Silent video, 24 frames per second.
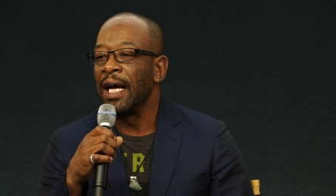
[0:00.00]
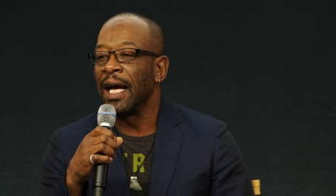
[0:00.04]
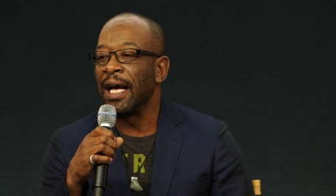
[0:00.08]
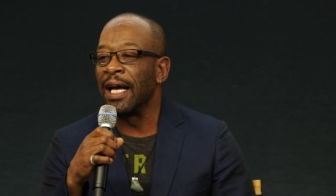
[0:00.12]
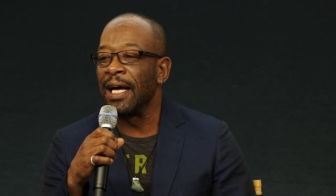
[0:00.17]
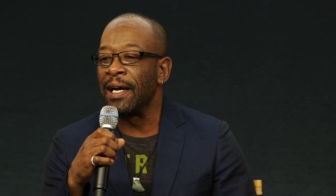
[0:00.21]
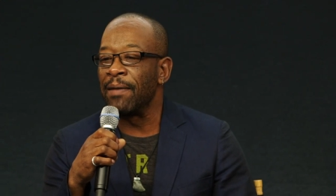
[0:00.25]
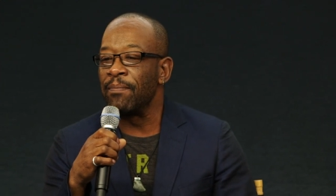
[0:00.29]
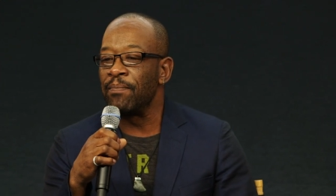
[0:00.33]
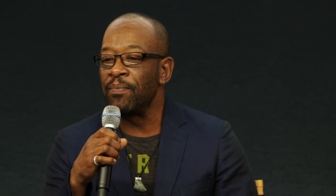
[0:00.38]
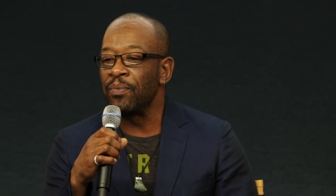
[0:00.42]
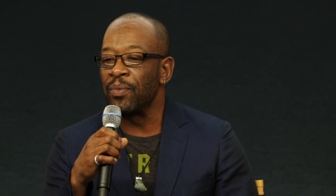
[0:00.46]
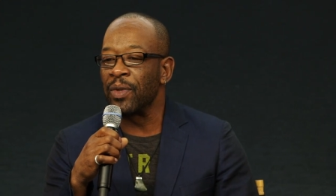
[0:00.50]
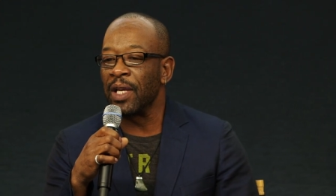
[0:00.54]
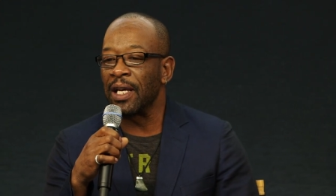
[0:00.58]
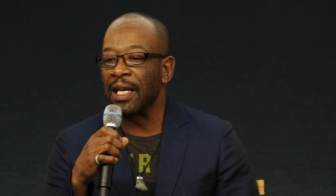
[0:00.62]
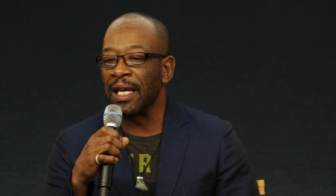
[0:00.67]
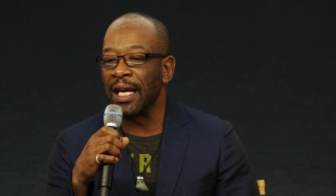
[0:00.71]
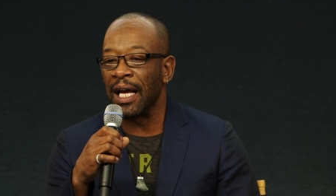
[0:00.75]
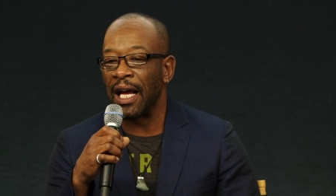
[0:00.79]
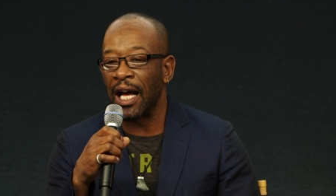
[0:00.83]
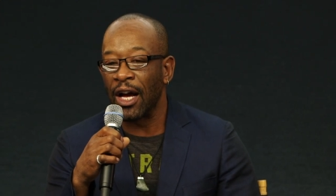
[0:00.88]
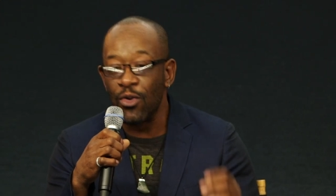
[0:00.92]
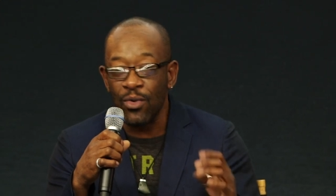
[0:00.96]
um,
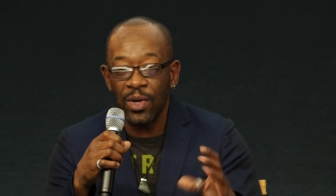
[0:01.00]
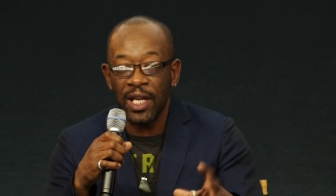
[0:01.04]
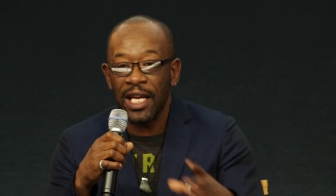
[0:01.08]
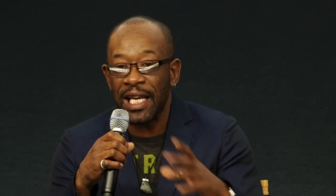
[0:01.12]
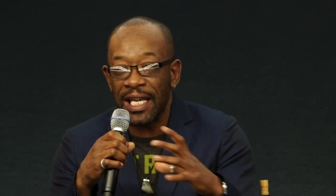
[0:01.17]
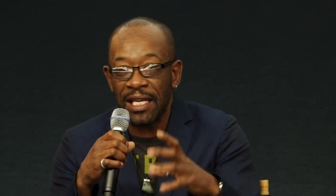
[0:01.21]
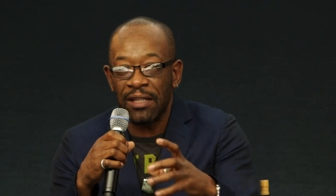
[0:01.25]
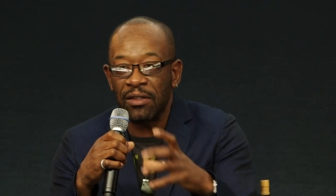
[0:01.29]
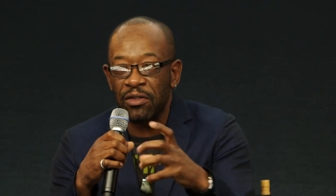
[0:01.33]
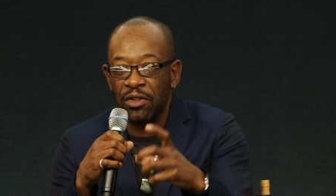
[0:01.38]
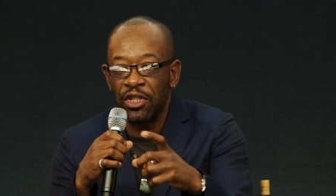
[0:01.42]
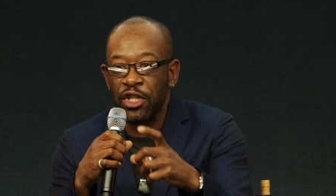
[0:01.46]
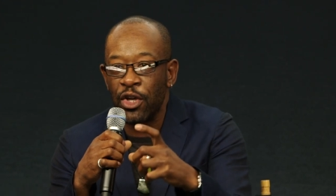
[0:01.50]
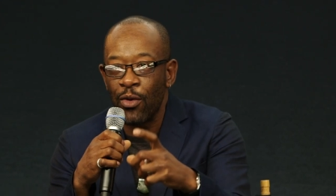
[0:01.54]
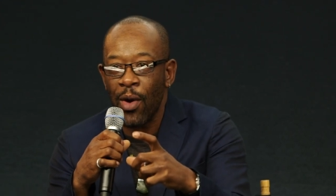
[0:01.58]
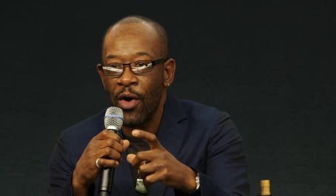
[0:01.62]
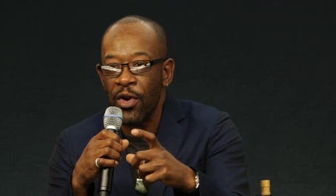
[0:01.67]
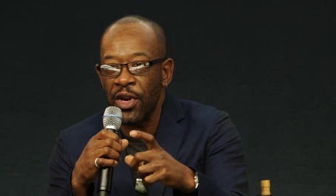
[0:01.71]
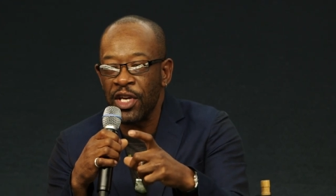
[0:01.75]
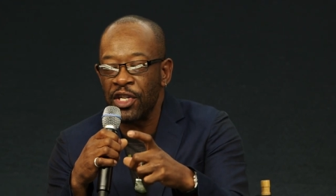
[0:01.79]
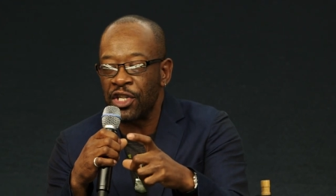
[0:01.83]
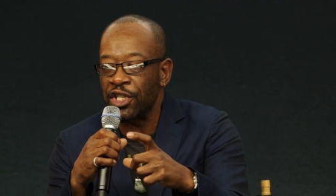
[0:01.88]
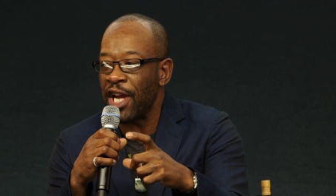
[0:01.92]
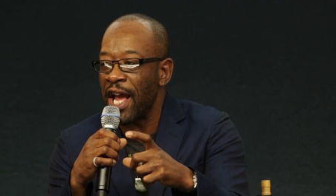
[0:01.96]
only you
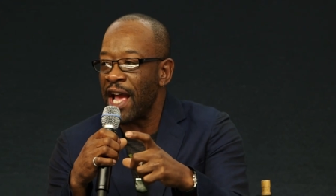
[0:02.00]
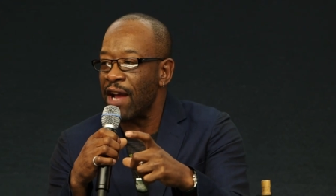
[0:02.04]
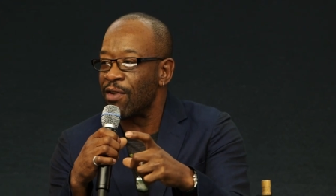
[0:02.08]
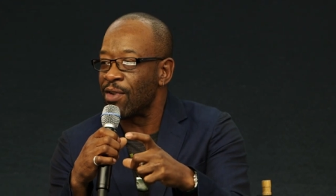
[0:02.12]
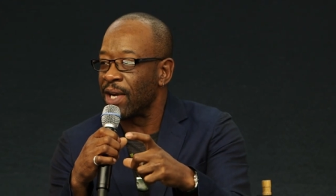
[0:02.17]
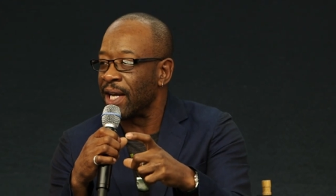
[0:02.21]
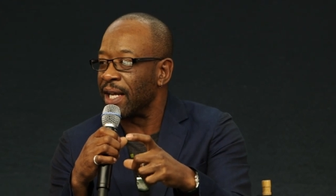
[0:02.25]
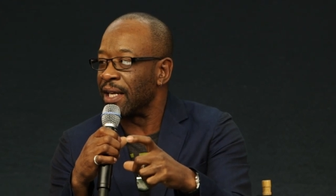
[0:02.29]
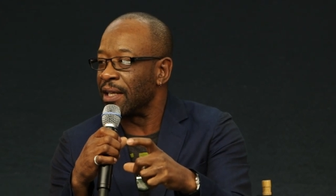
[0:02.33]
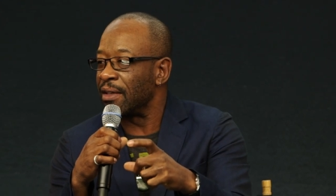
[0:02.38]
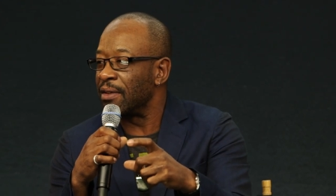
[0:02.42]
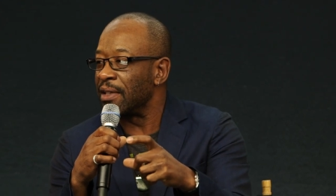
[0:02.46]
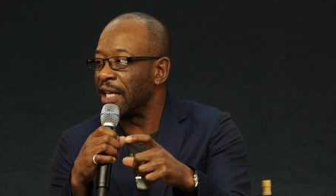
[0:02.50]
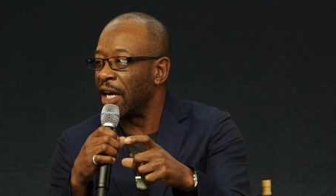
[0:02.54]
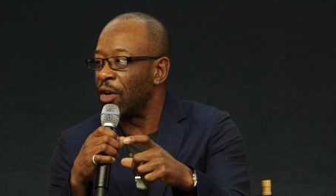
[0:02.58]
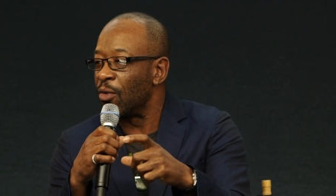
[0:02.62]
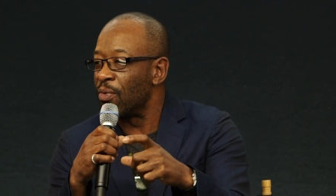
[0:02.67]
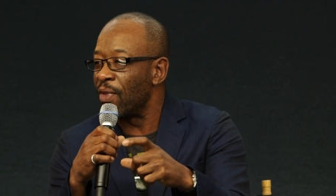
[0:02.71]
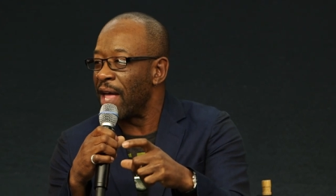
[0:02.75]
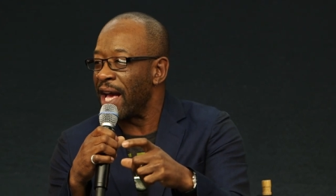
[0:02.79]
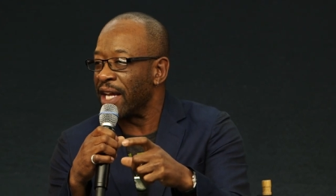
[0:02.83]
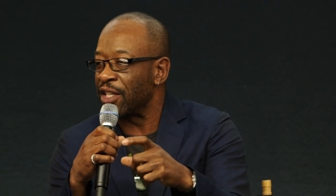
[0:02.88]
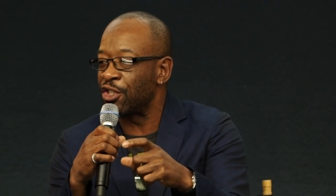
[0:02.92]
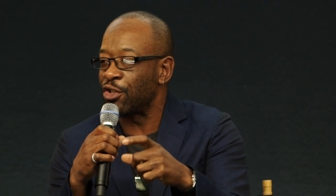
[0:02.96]
only share it
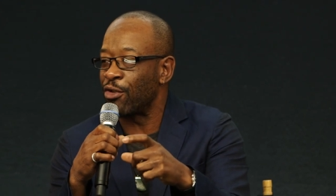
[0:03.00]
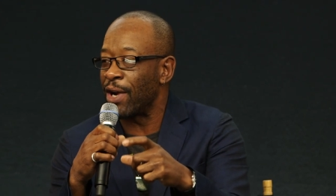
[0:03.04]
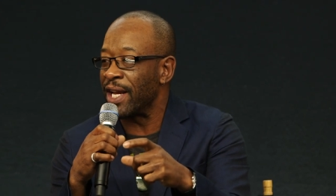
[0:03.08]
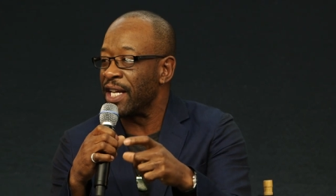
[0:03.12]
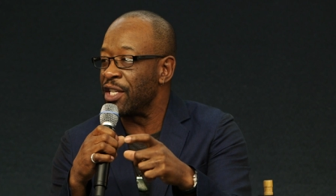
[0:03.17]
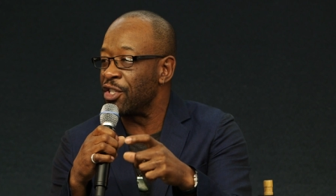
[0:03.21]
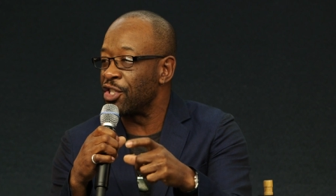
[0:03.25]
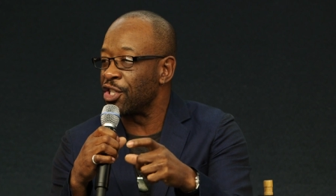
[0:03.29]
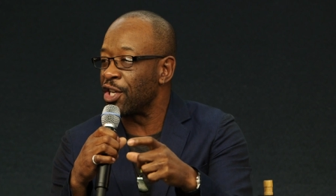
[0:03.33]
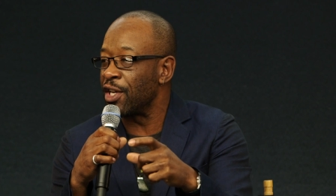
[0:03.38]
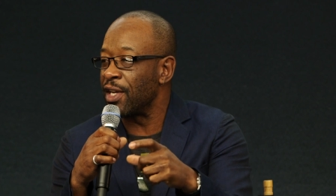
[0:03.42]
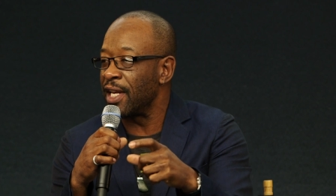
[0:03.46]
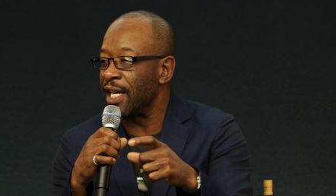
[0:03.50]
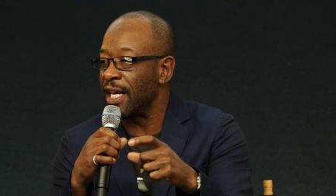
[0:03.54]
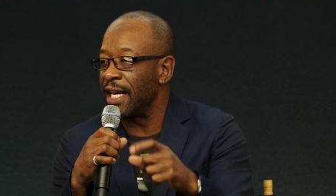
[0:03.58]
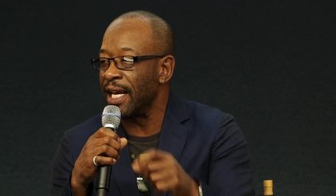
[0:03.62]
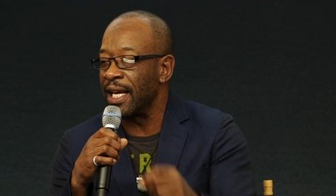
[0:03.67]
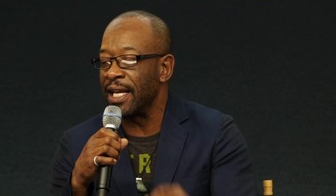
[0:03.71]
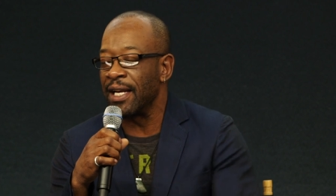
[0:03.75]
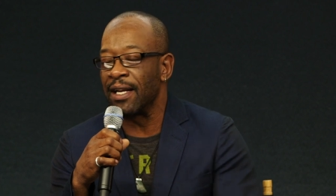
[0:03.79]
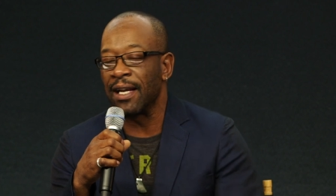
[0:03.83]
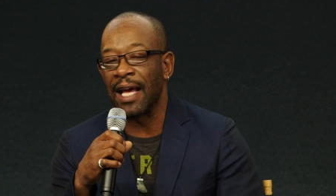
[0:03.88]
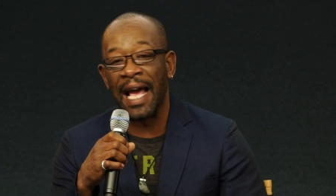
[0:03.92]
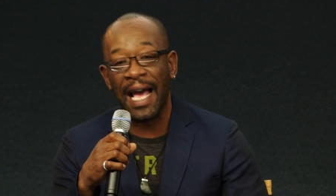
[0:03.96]
on that train journey
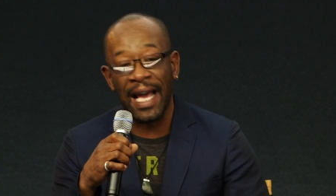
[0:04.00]
in.